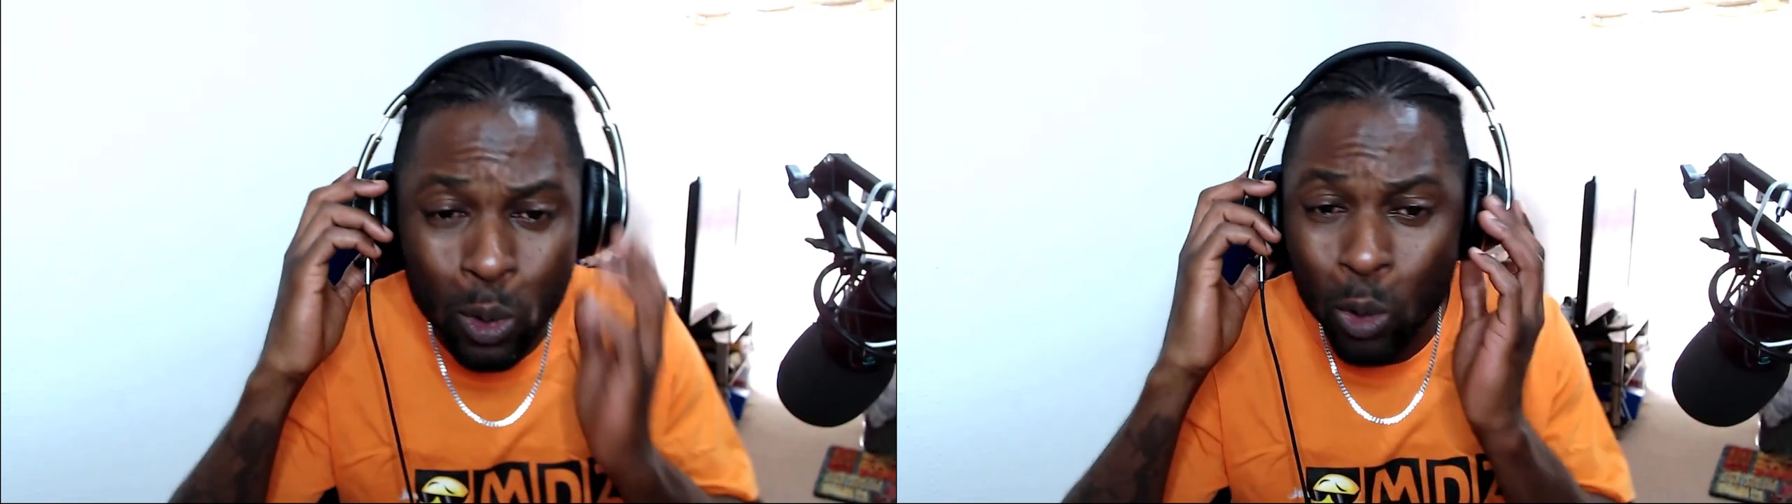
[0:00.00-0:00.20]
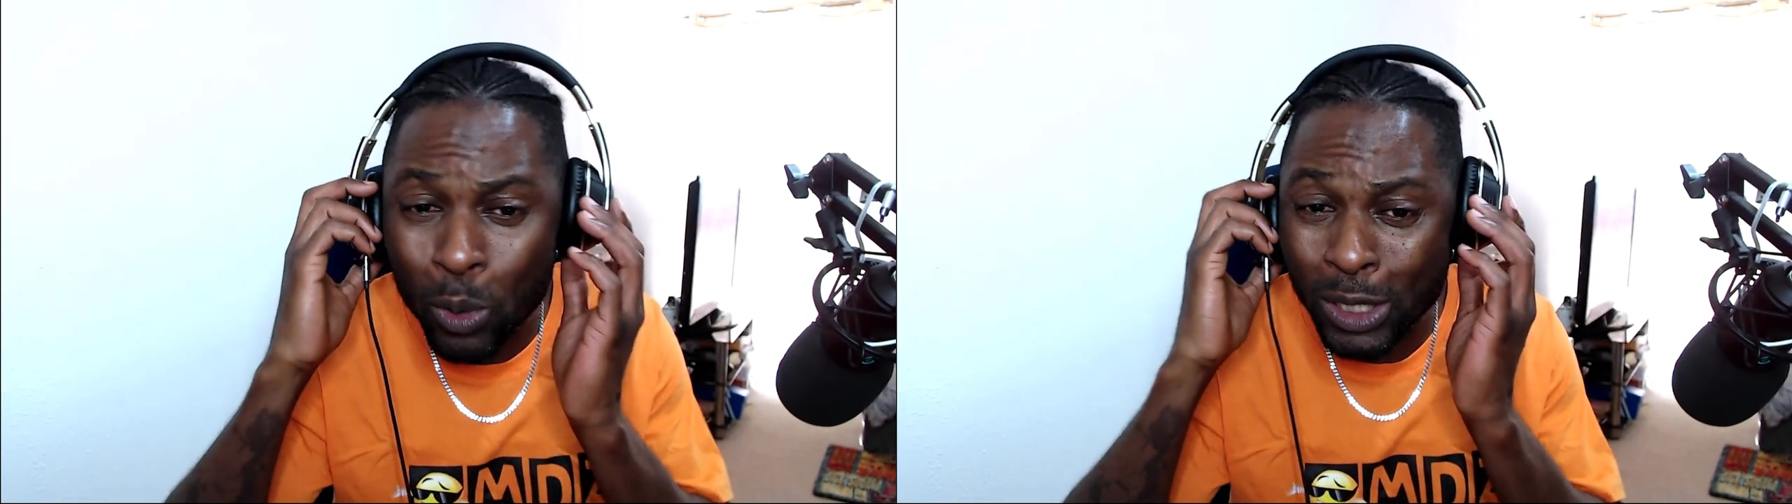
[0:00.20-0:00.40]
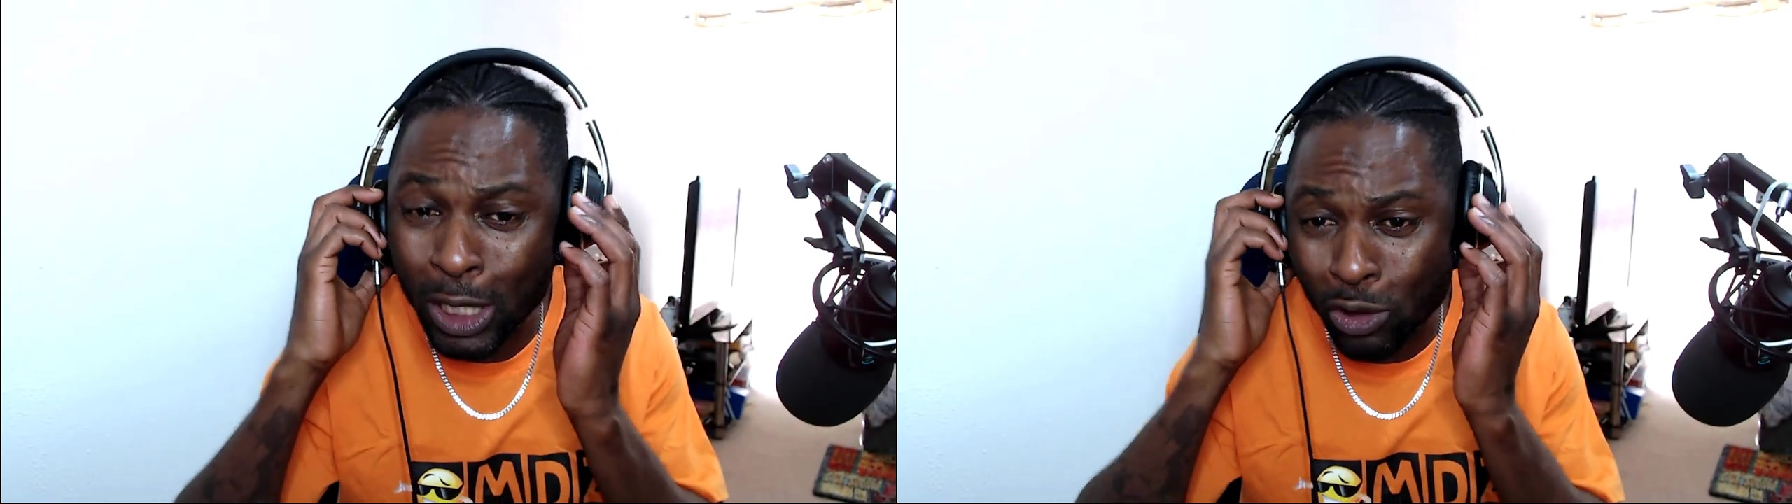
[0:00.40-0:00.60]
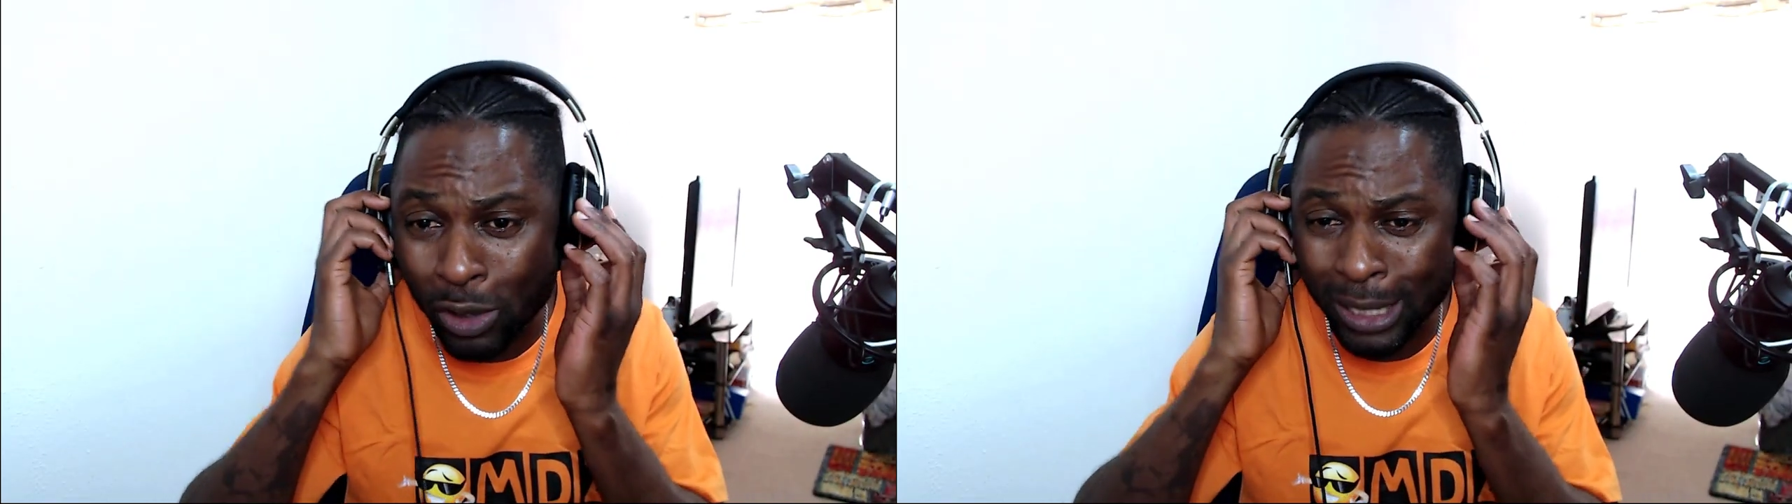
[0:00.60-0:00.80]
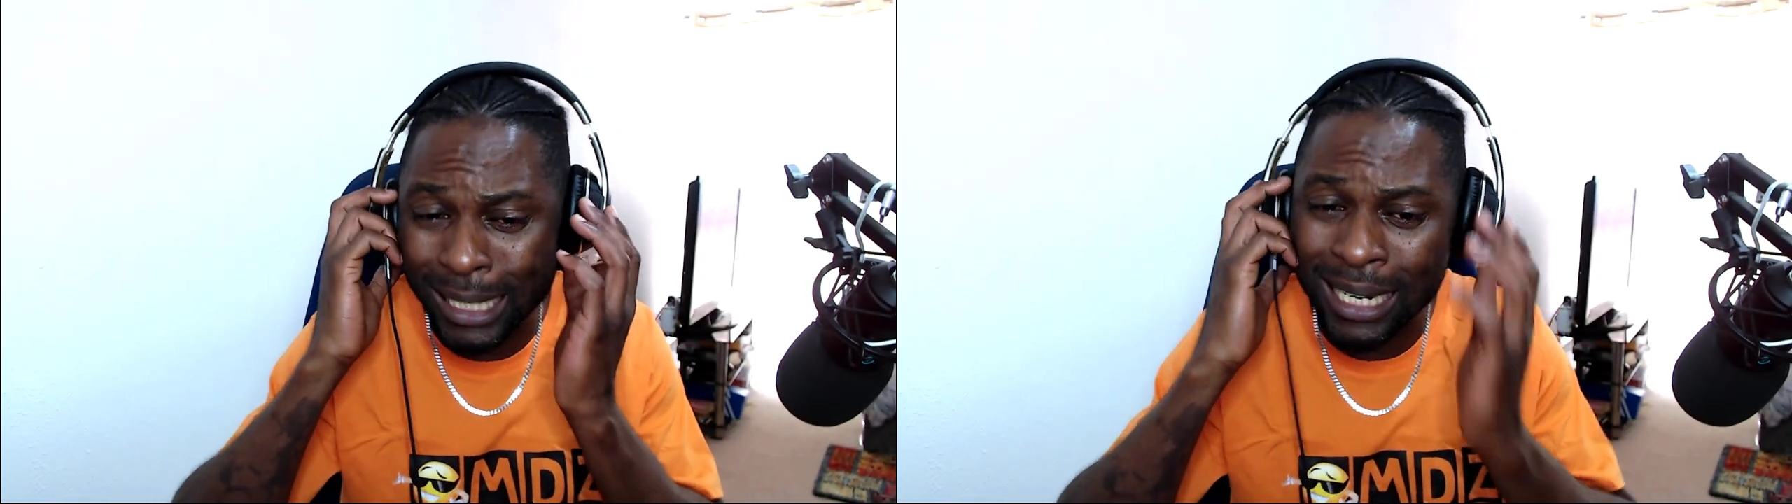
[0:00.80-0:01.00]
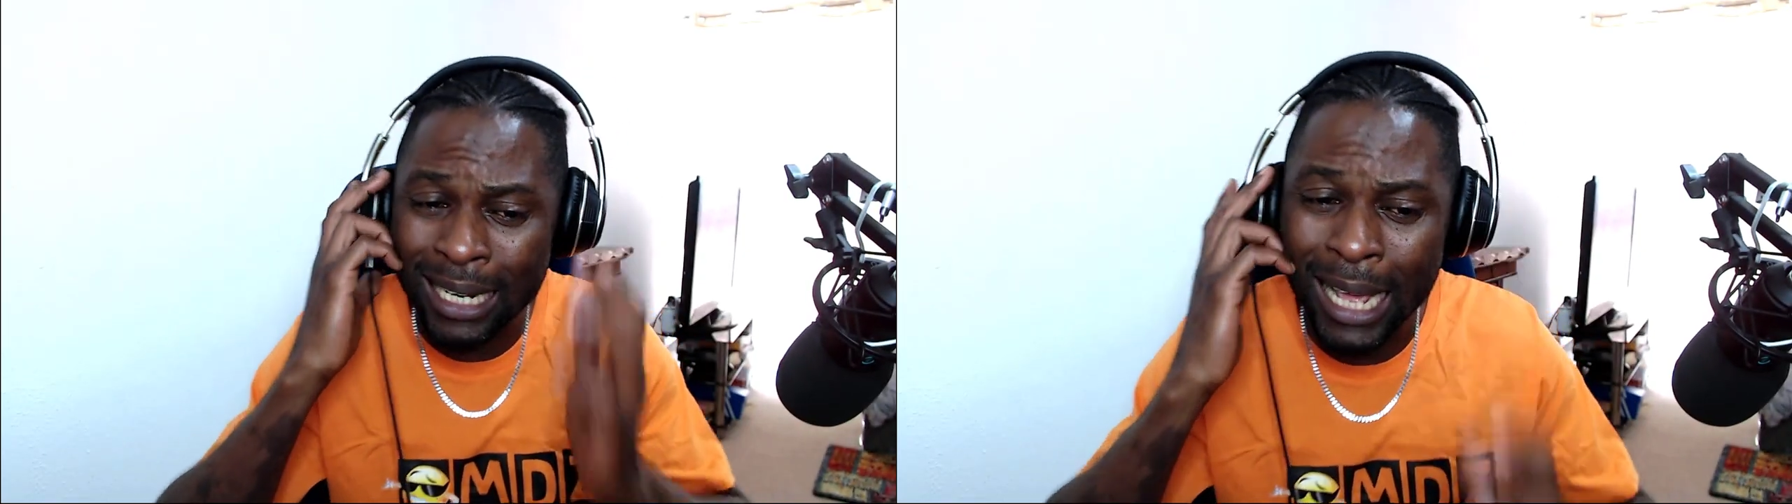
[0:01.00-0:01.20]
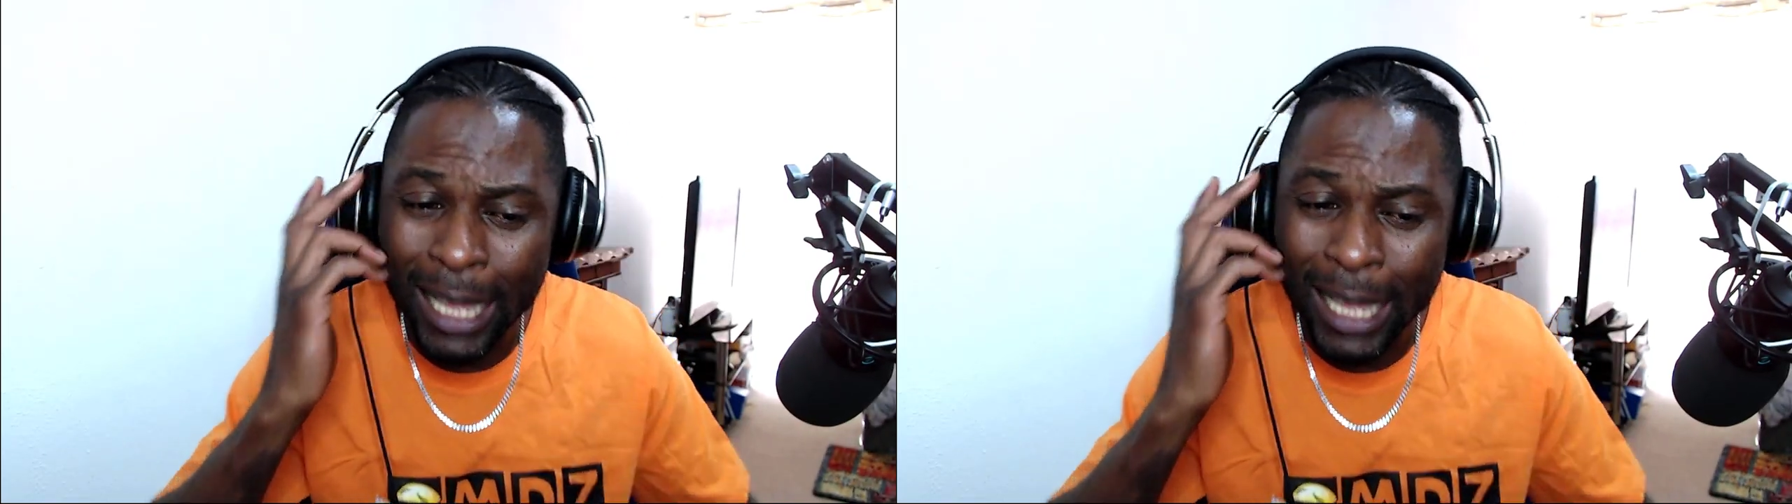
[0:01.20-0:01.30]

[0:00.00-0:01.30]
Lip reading: always interesting.